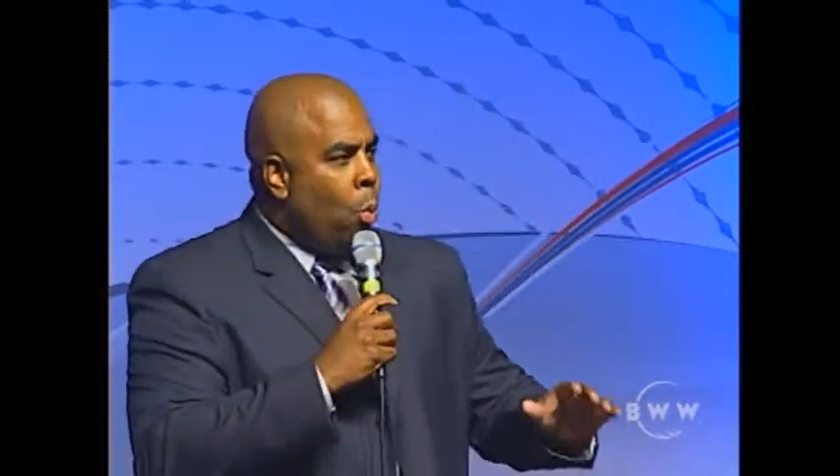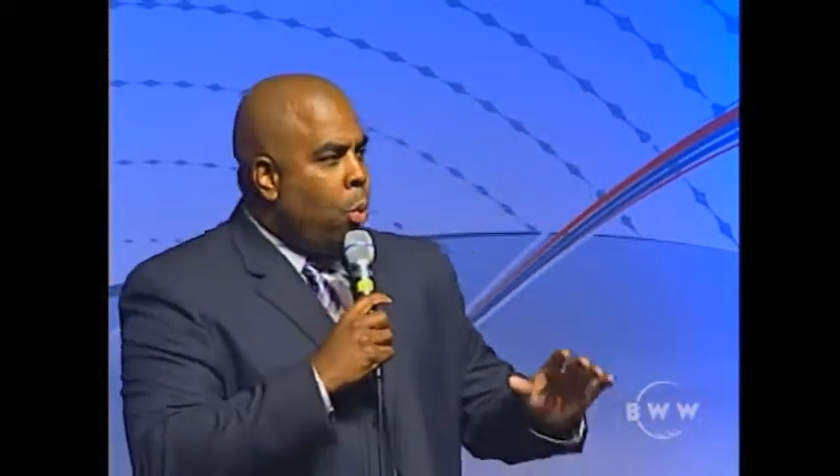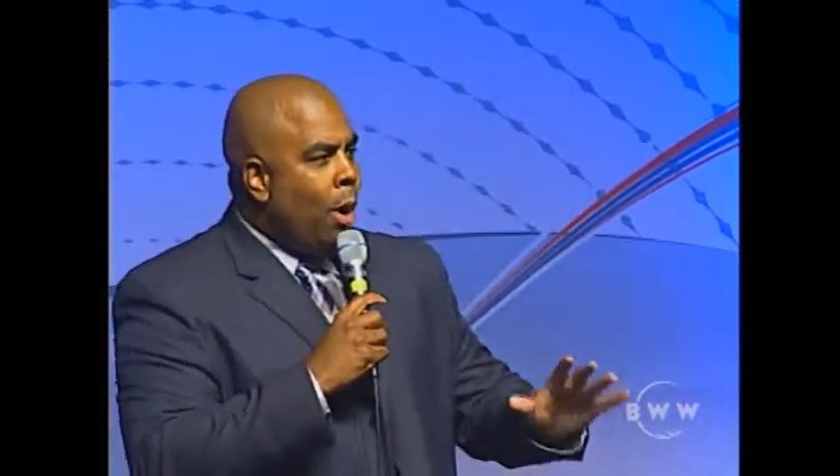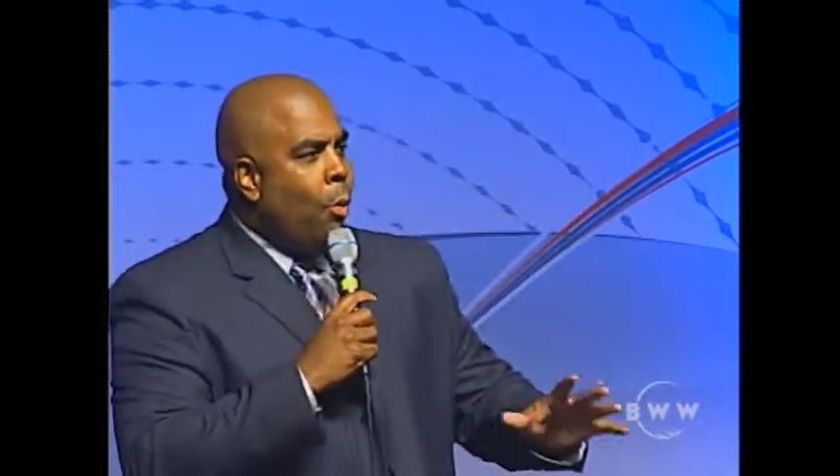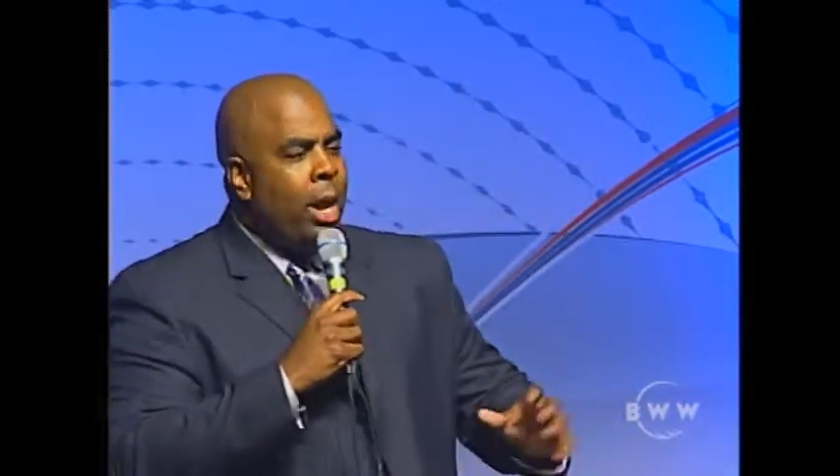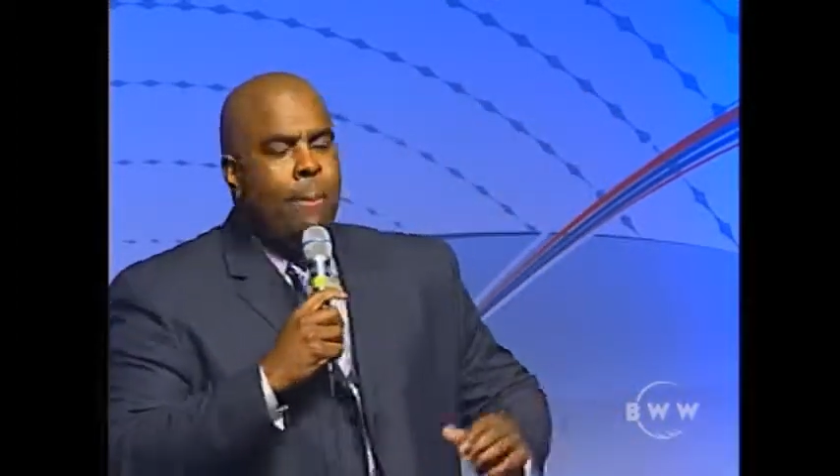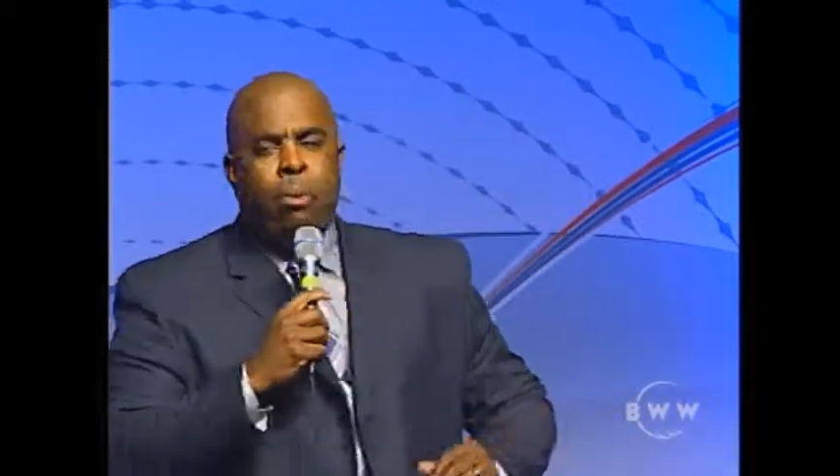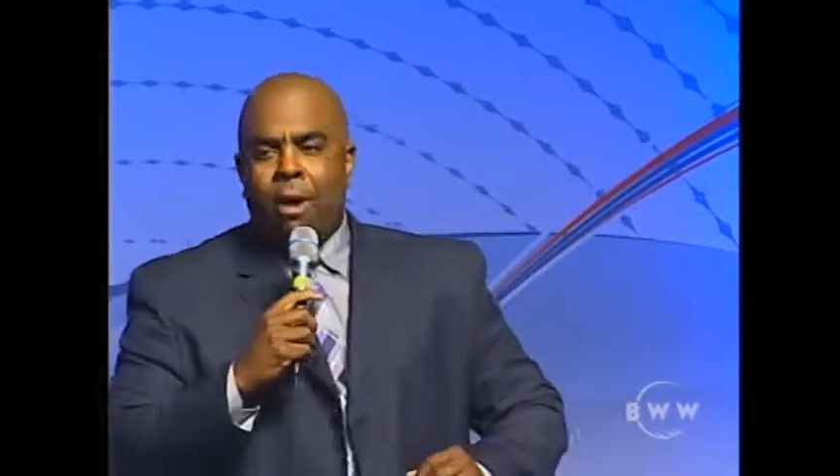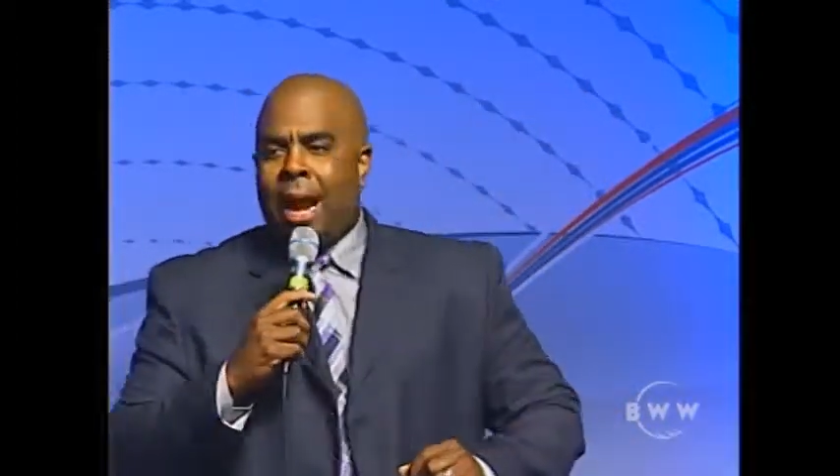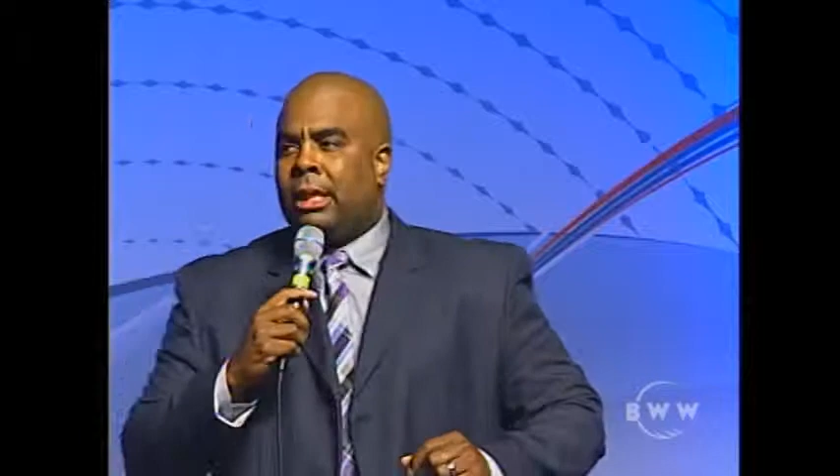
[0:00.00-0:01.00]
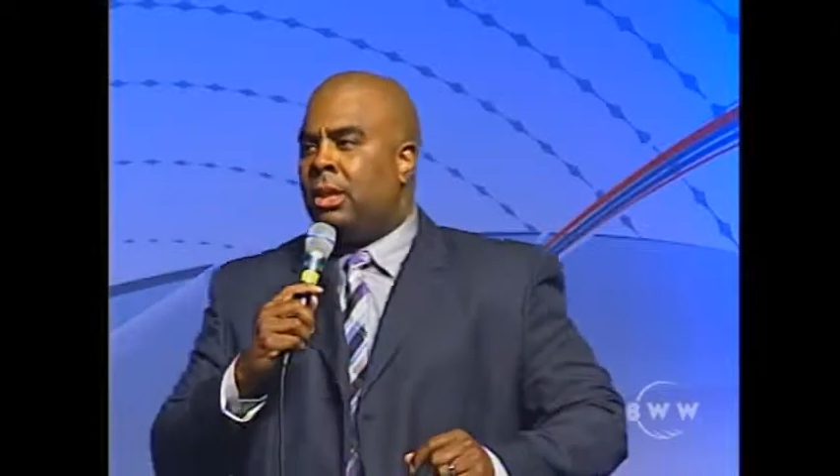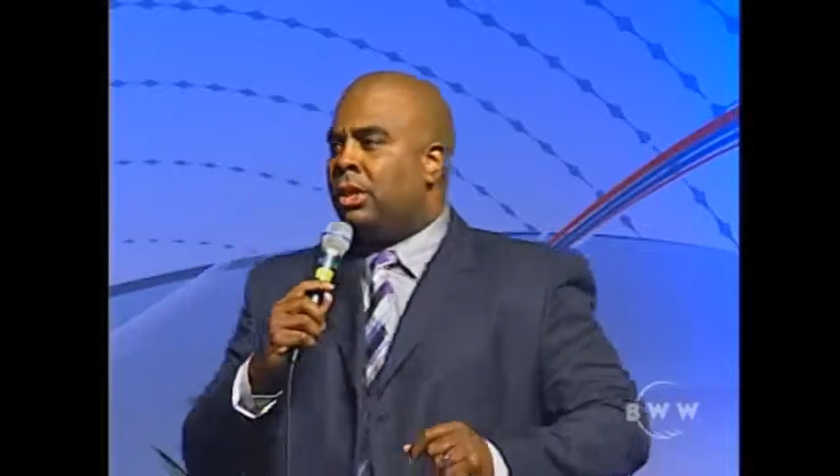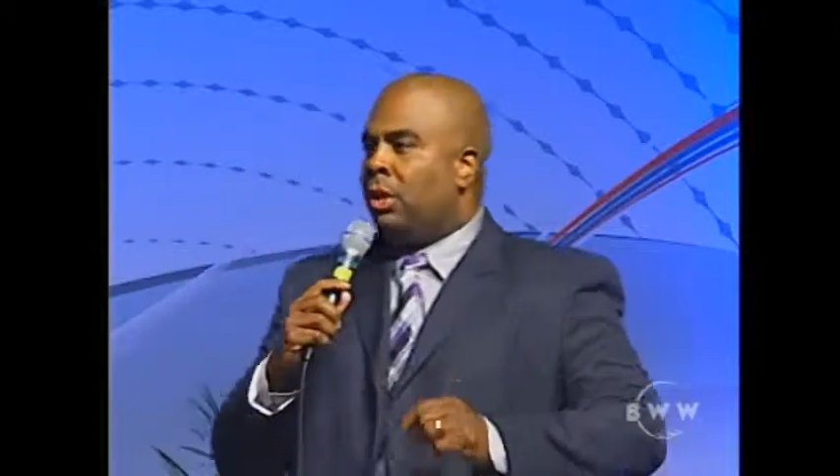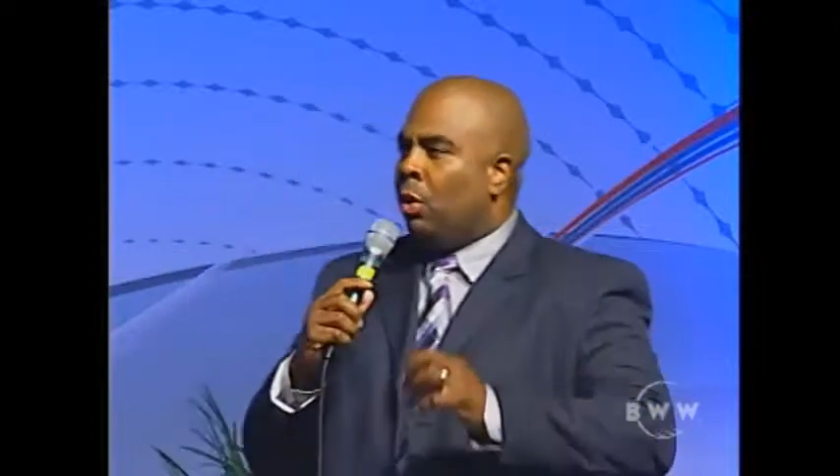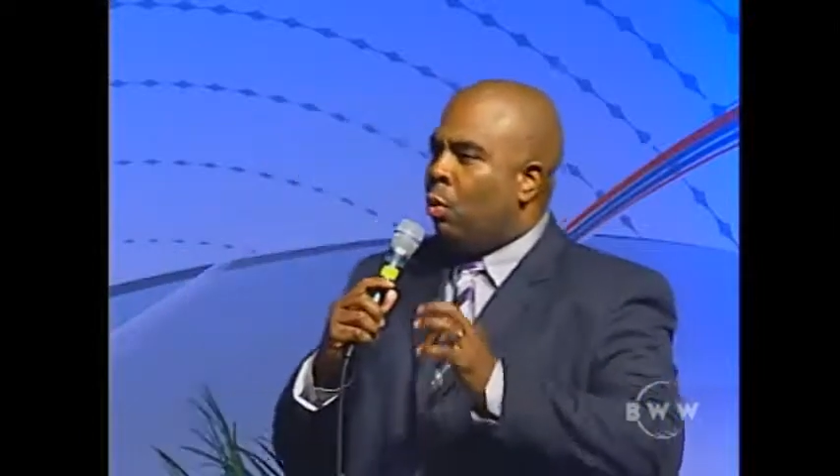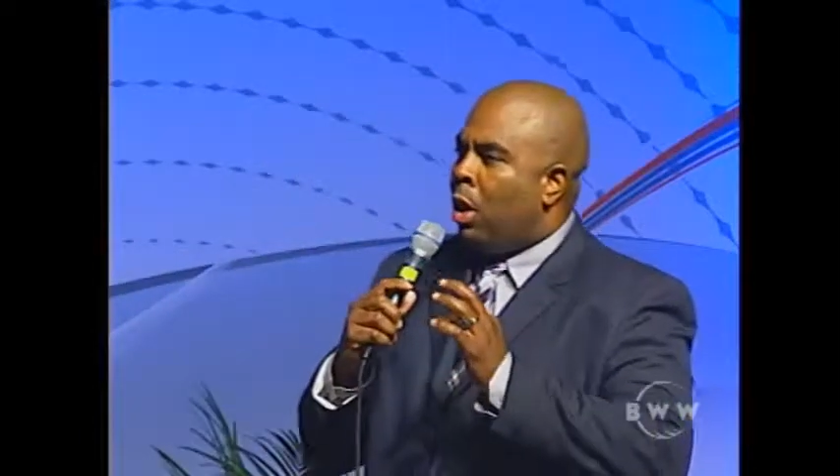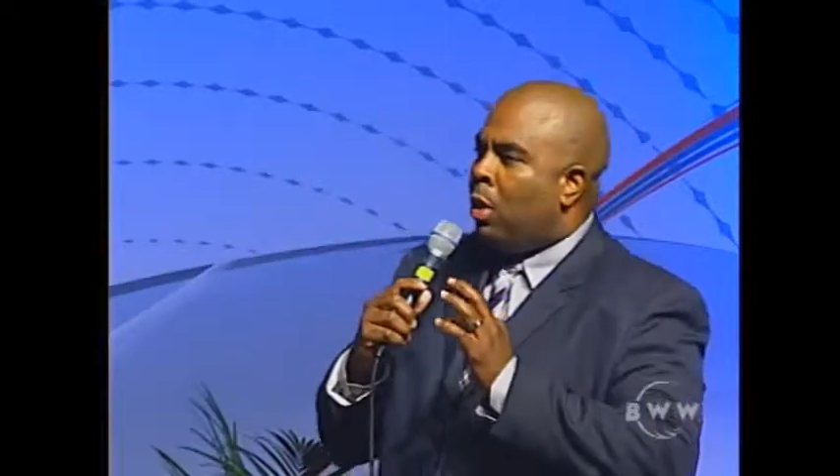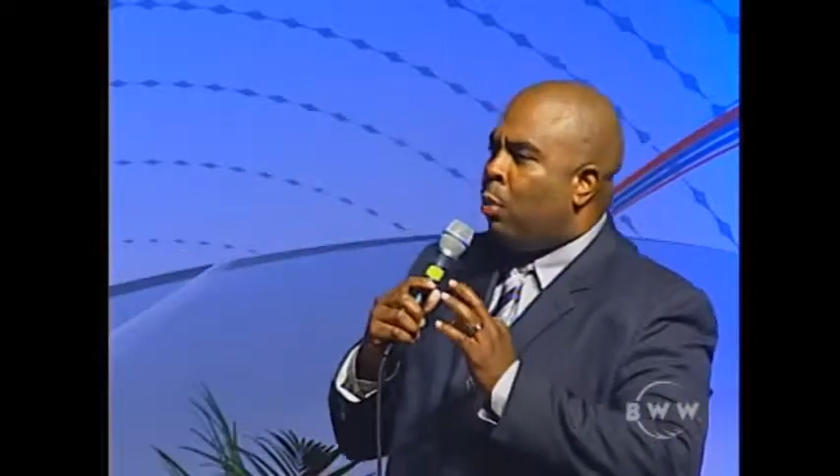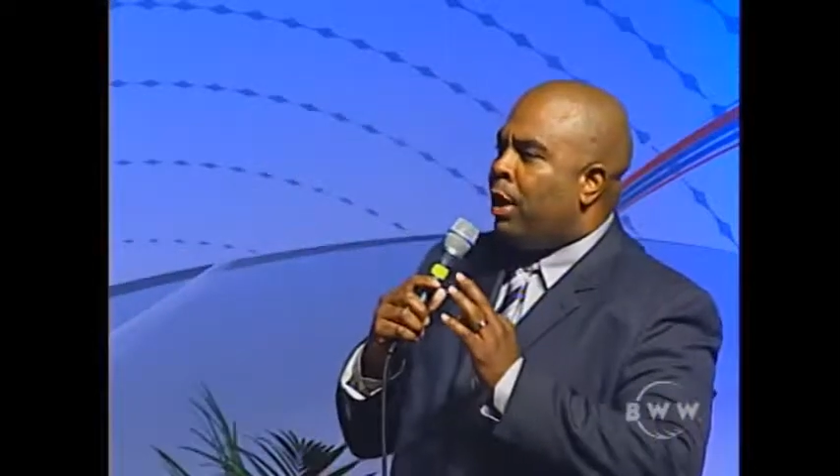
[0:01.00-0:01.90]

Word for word: What we're practicing and what